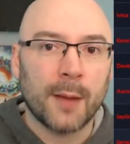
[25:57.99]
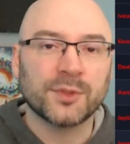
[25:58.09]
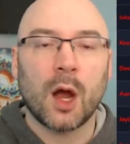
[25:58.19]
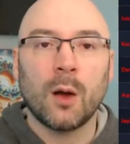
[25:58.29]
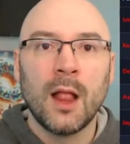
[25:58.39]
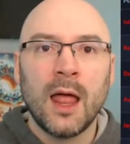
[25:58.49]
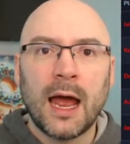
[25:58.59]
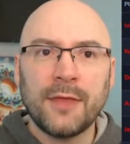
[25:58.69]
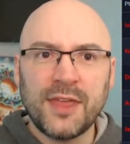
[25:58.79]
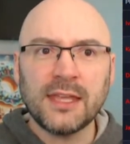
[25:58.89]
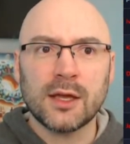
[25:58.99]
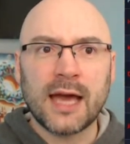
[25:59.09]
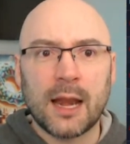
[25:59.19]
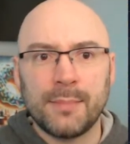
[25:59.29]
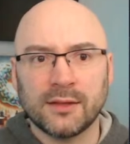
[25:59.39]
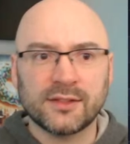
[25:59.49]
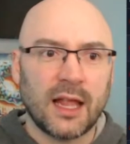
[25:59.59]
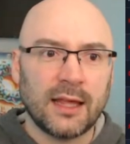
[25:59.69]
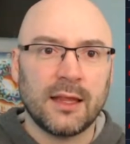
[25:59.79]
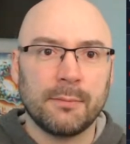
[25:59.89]
So I think you got to be
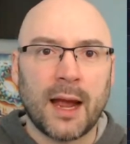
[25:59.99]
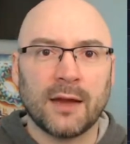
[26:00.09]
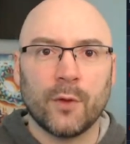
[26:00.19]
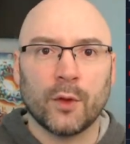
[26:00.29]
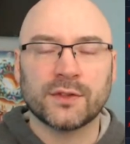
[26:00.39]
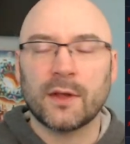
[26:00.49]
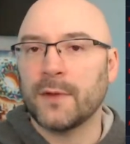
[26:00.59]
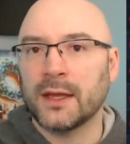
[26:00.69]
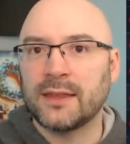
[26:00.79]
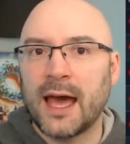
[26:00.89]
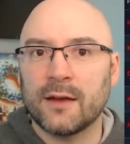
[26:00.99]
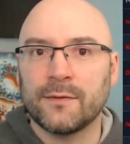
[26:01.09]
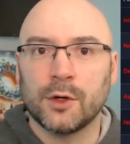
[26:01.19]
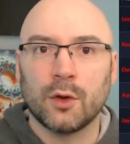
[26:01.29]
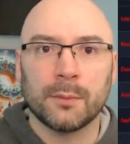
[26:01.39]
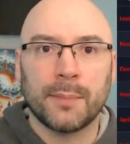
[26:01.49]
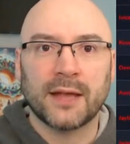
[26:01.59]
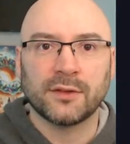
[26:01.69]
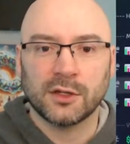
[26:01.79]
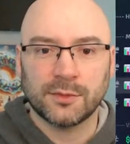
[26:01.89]
slightly mindful of stuff like that if you're doing
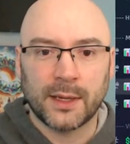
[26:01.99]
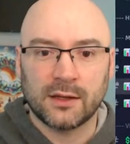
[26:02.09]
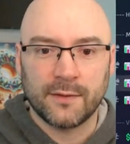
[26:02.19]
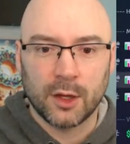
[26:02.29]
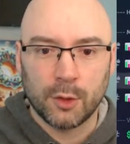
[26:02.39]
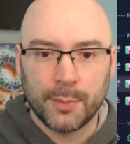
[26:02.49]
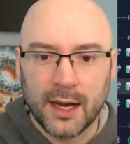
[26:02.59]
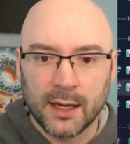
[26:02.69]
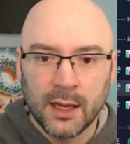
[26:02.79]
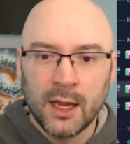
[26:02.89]
positive expected value betting.